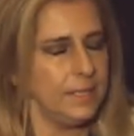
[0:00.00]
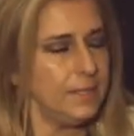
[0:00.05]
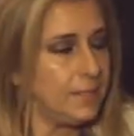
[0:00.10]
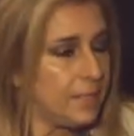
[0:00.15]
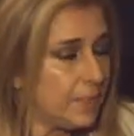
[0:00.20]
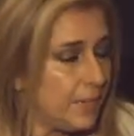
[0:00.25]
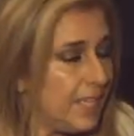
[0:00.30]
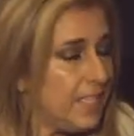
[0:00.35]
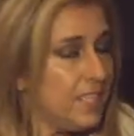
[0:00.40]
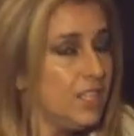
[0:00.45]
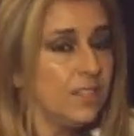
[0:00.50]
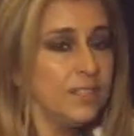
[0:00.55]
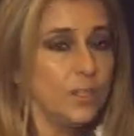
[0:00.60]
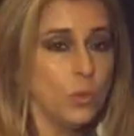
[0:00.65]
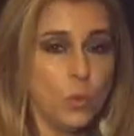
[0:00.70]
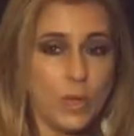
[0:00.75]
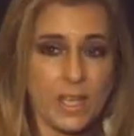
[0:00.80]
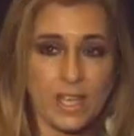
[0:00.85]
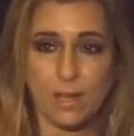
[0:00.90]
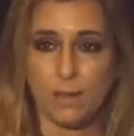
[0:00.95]
Is there any
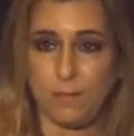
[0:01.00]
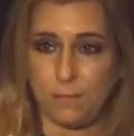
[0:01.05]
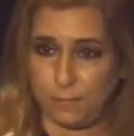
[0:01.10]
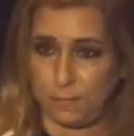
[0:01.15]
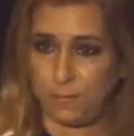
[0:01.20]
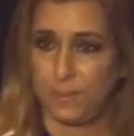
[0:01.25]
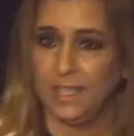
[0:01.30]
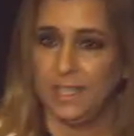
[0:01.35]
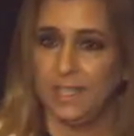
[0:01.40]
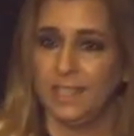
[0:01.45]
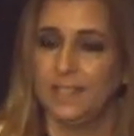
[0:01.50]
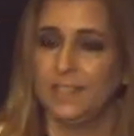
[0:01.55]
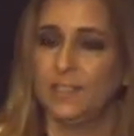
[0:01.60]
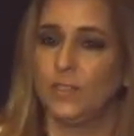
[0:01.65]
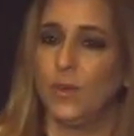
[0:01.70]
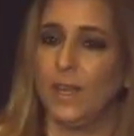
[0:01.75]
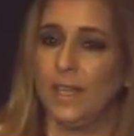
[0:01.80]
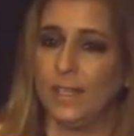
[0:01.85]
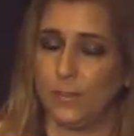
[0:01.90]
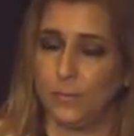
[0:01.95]
other way of
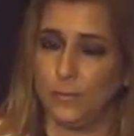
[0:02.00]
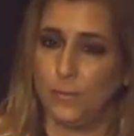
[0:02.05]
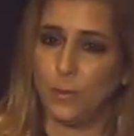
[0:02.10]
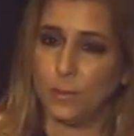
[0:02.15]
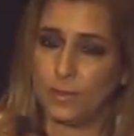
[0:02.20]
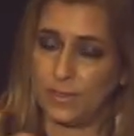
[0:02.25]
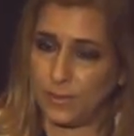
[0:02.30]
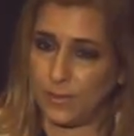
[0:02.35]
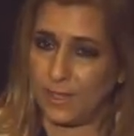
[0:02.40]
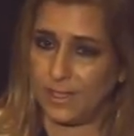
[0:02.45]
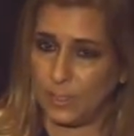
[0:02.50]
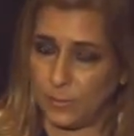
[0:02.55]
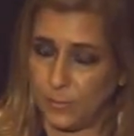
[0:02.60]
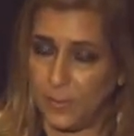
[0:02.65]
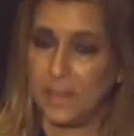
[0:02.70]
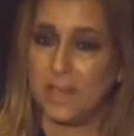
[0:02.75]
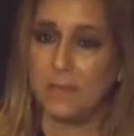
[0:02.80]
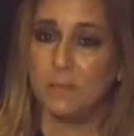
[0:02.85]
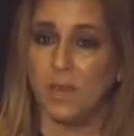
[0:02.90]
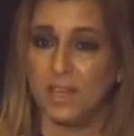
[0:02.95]
transfer,
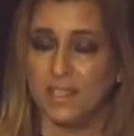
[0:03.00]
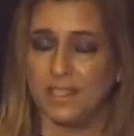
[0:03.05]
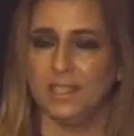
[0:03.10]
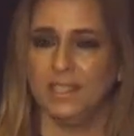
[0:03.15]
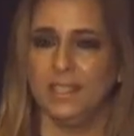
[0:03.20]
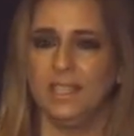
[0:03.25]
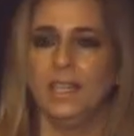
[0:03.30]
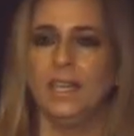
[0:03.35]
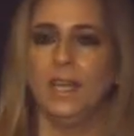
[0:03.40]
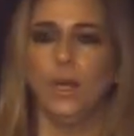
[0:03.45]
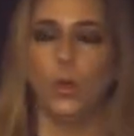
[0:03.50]
transferring money